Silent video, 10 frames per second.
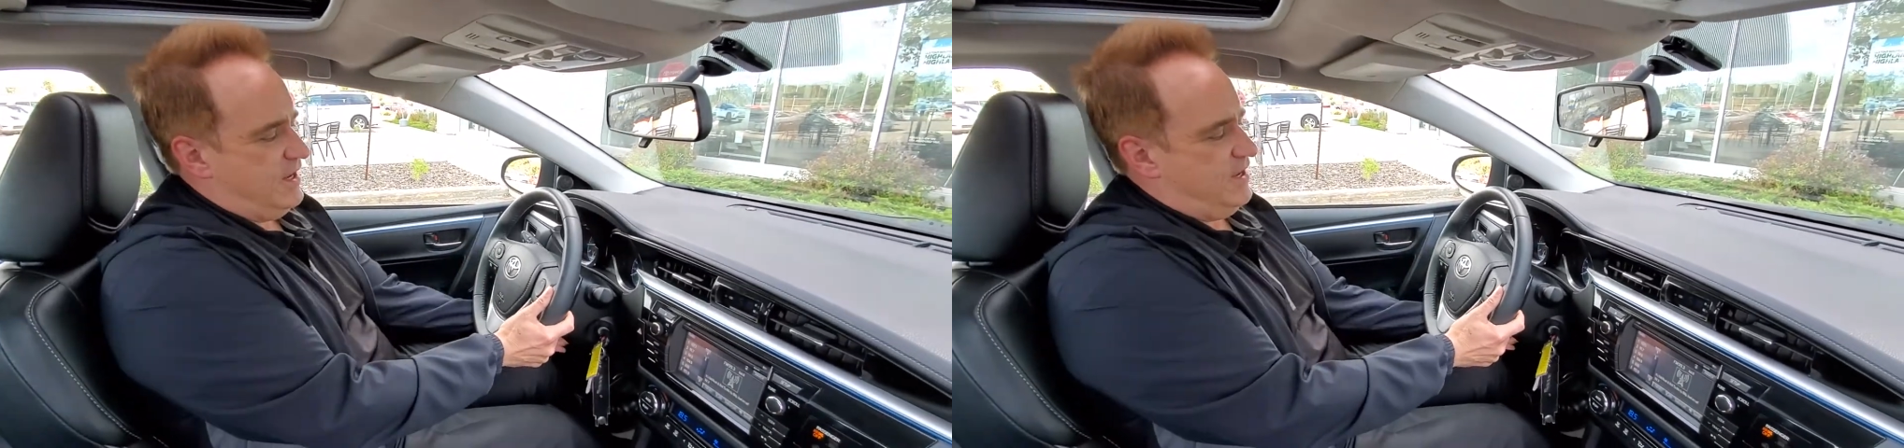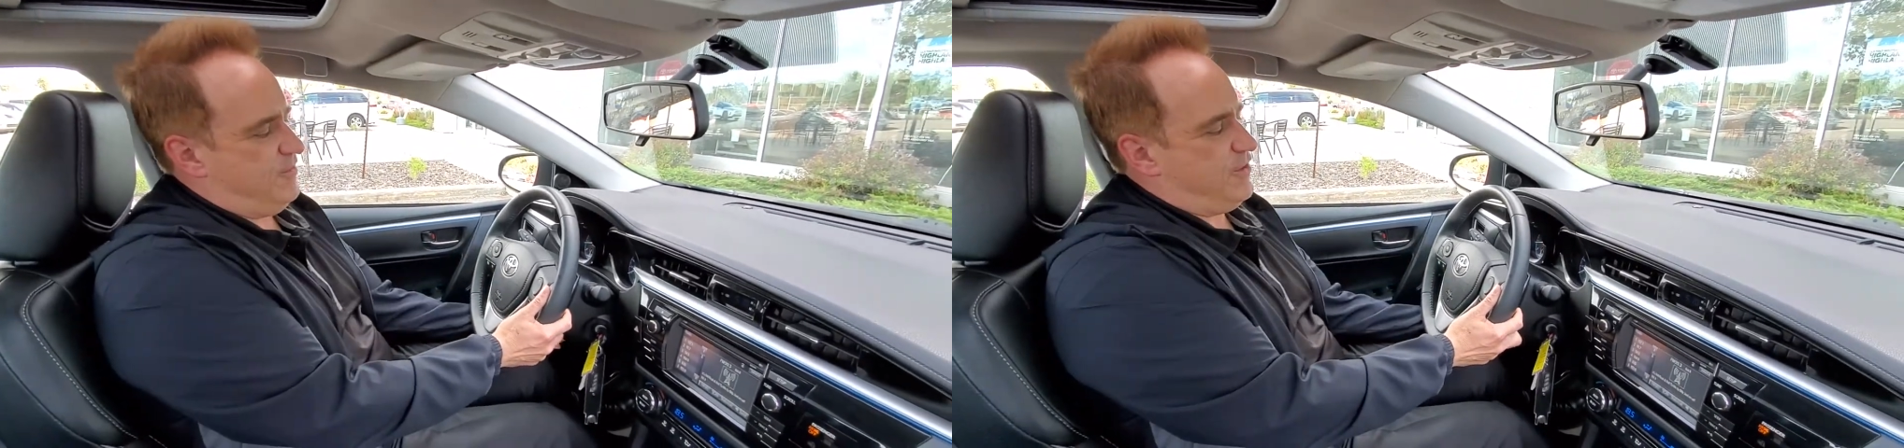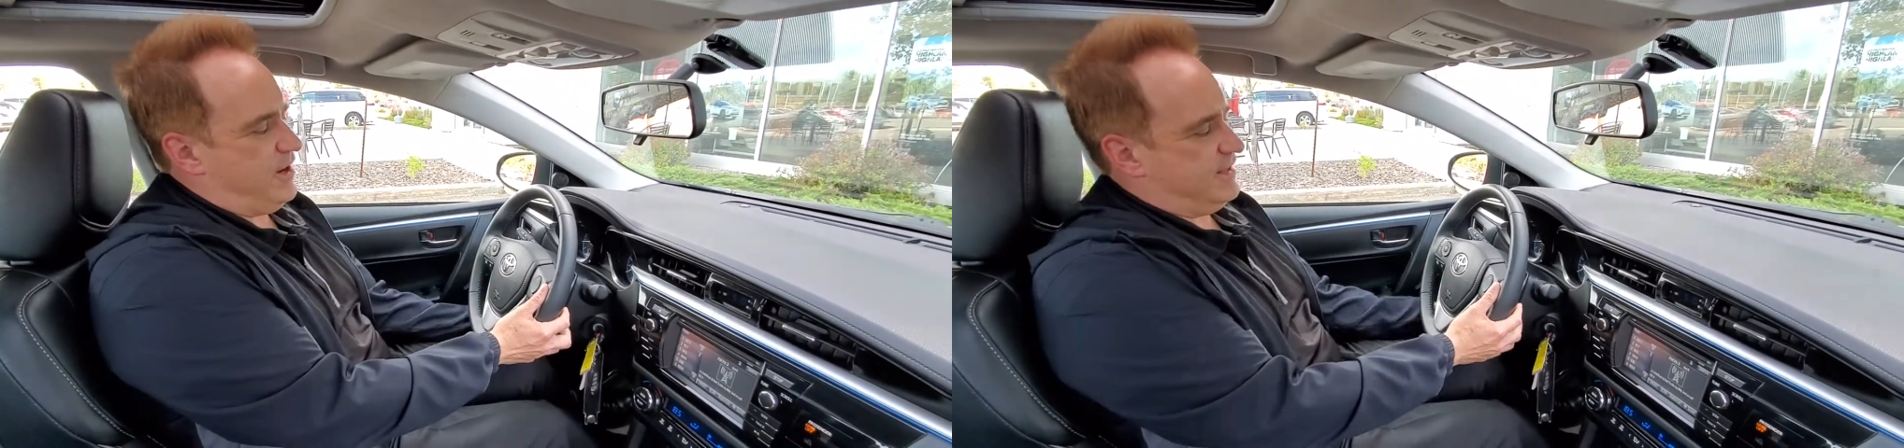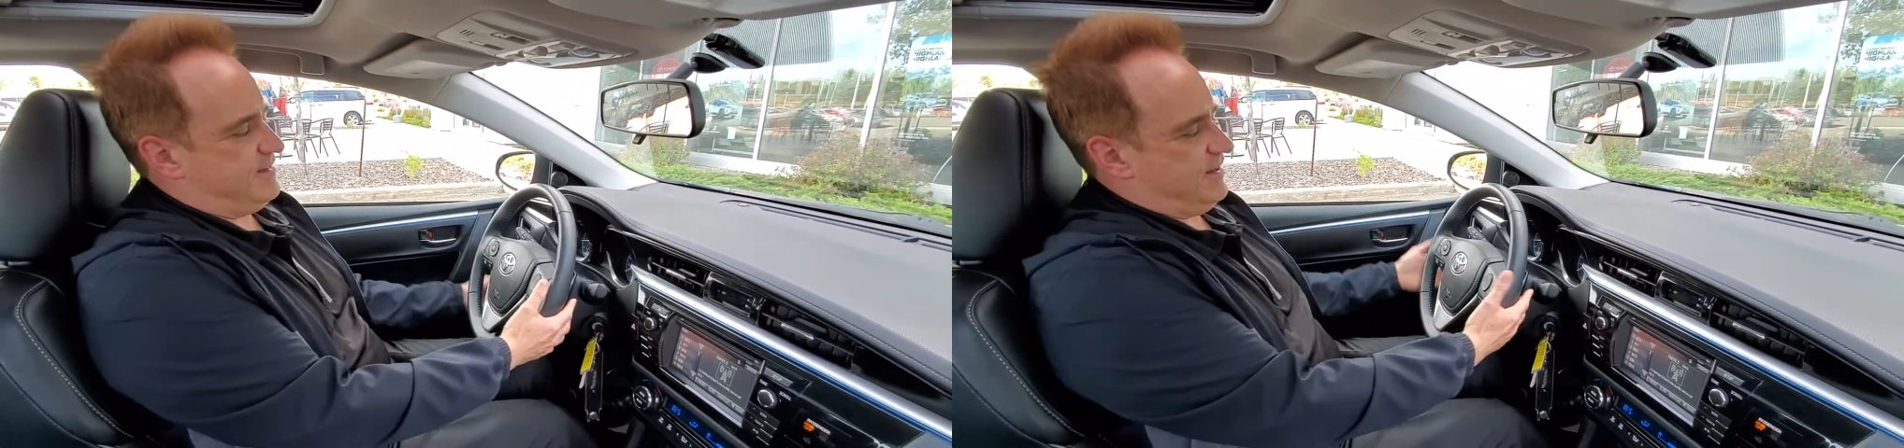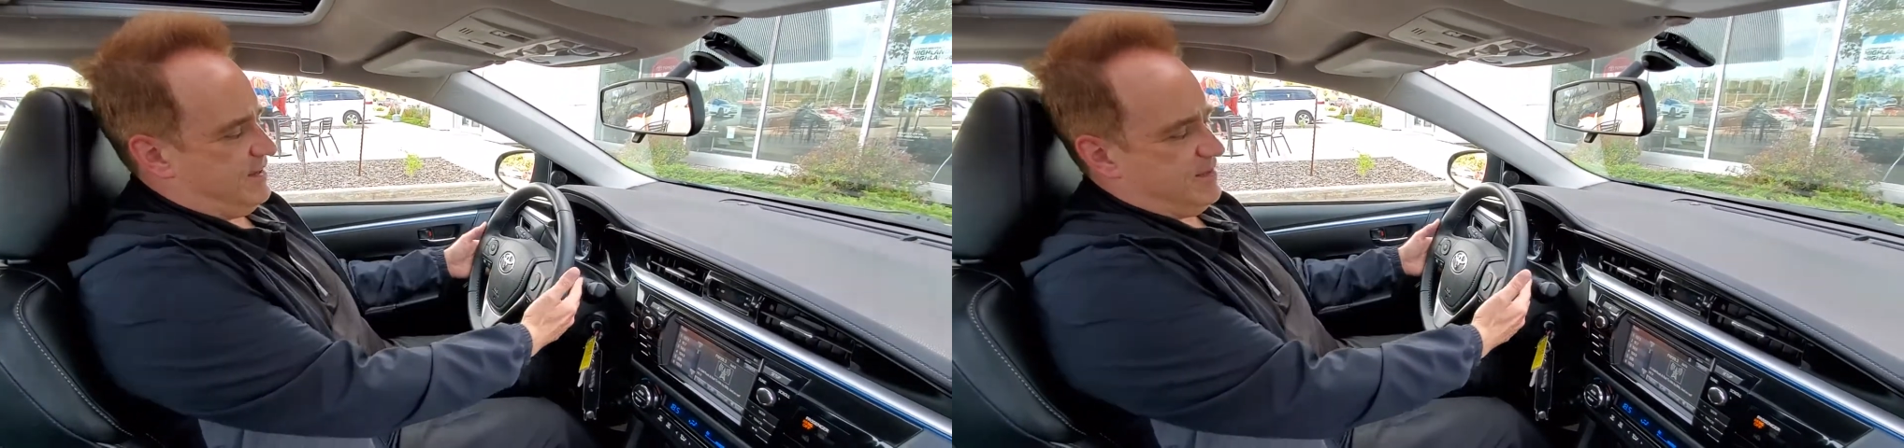You've got
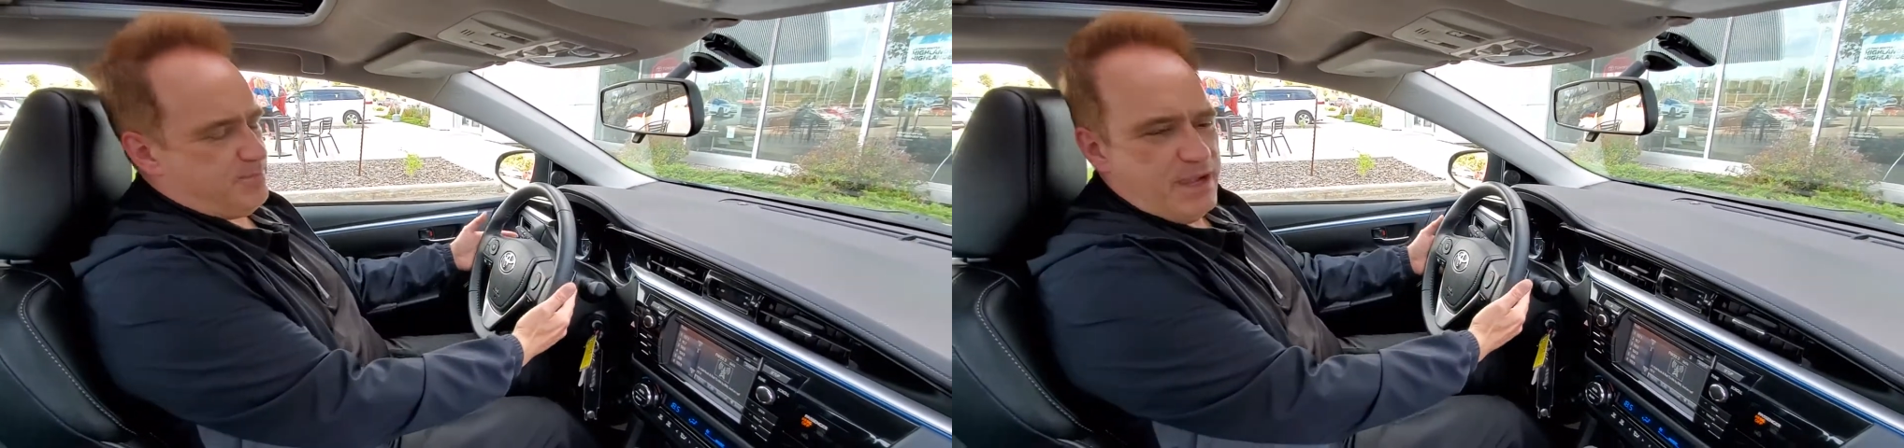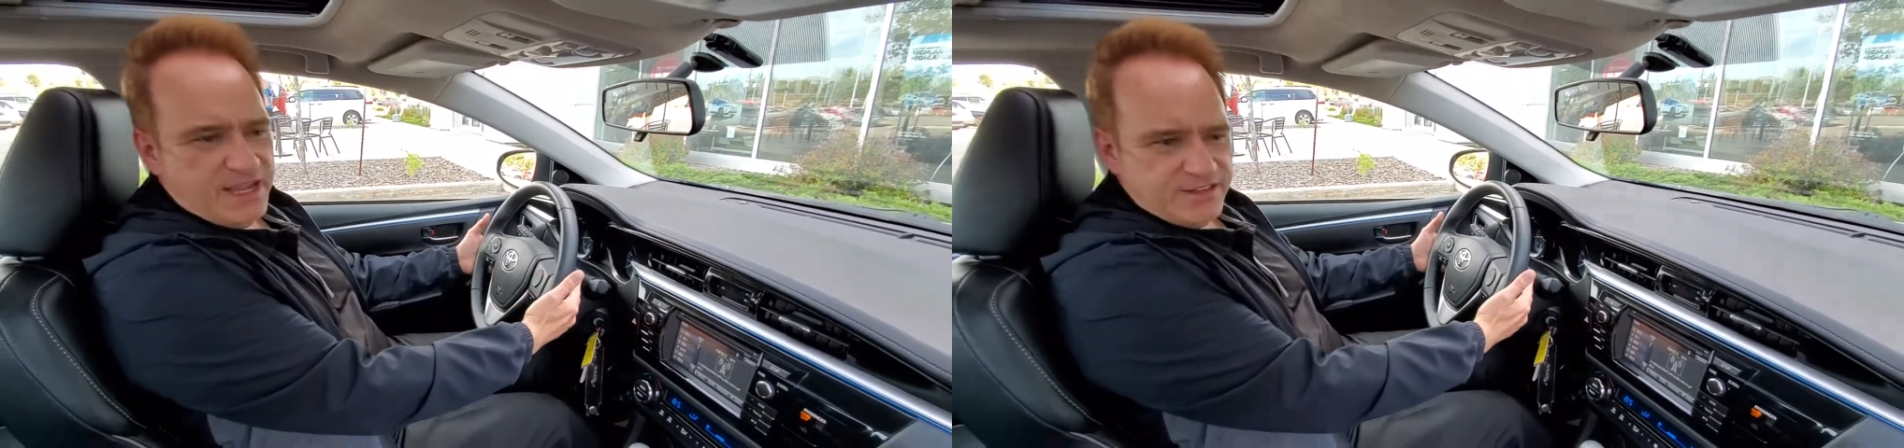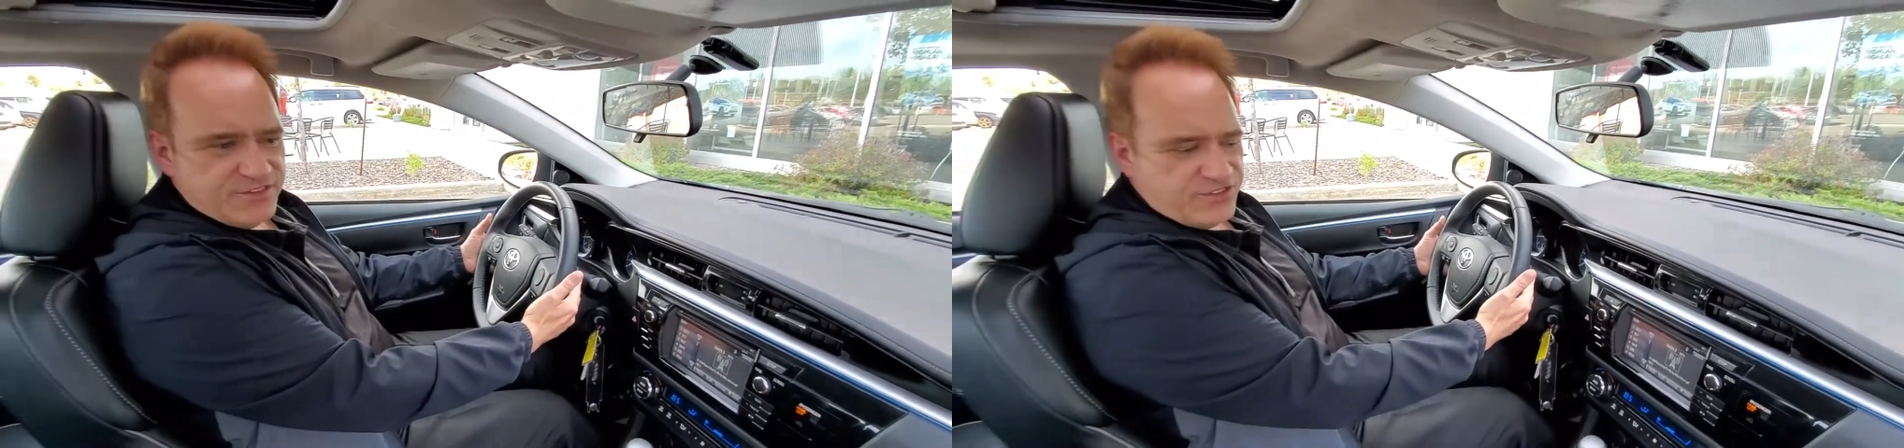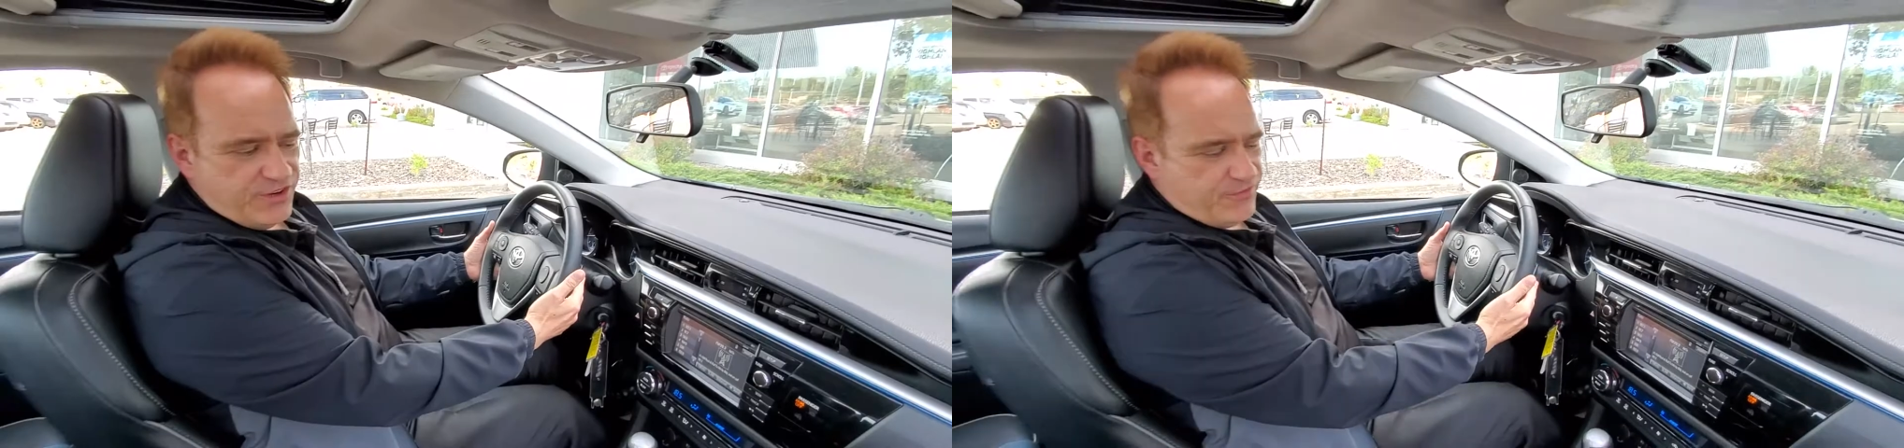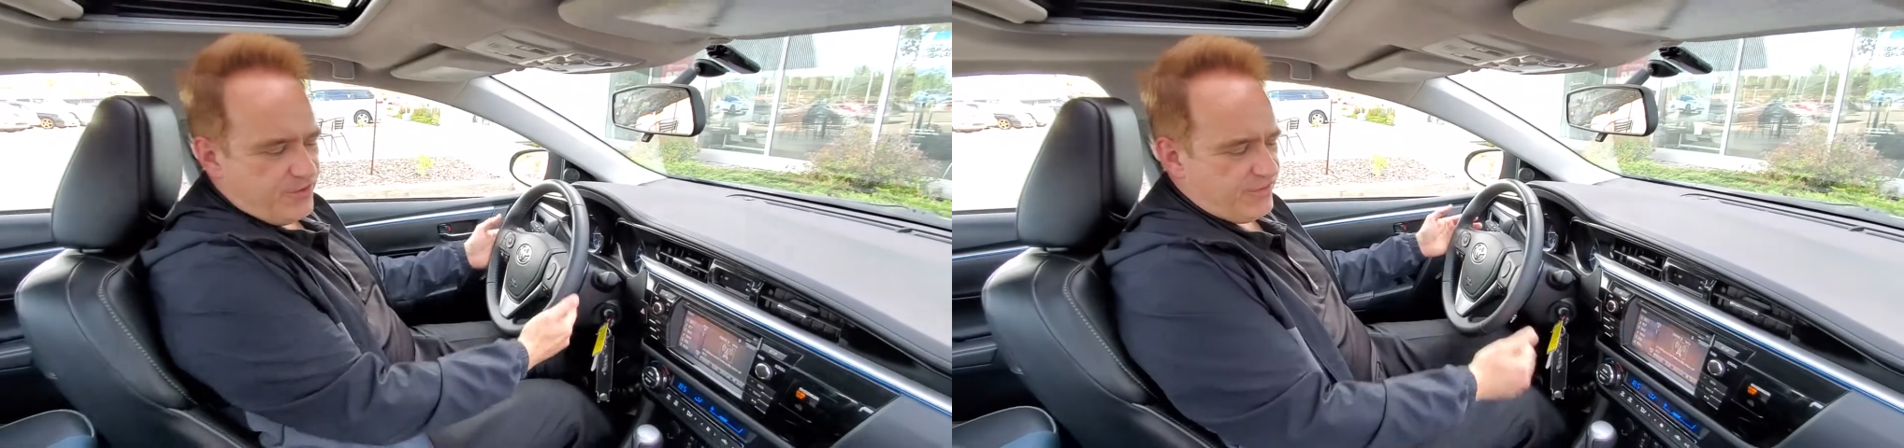the paddle
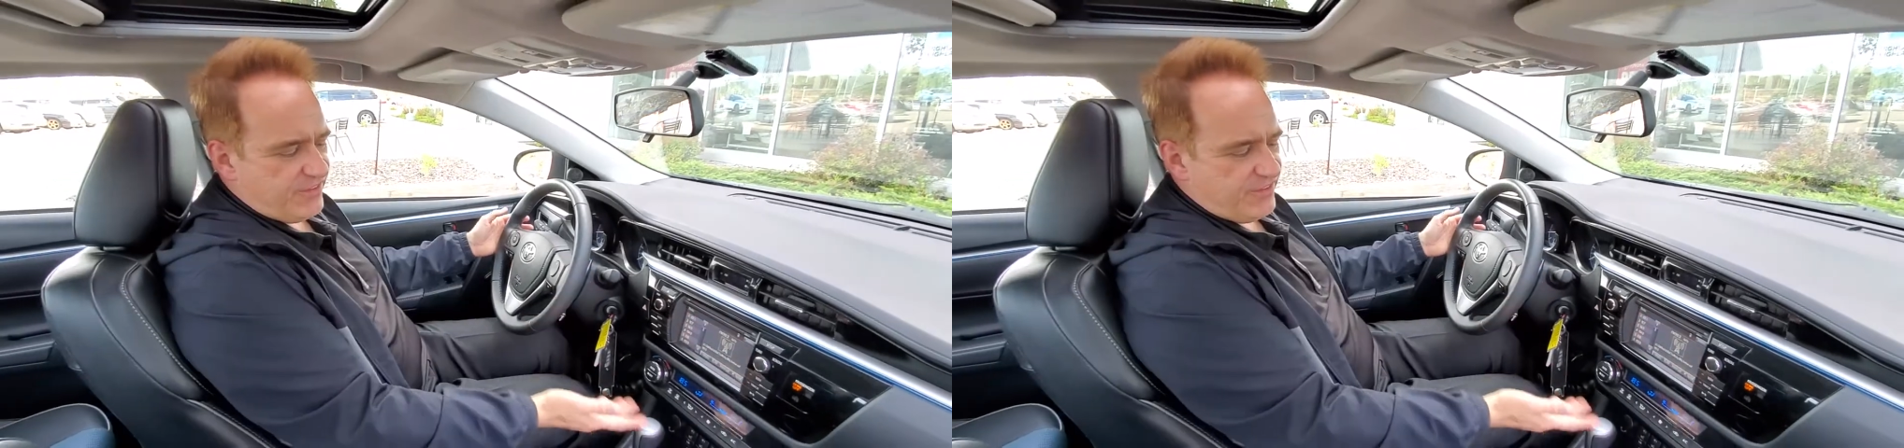shifters.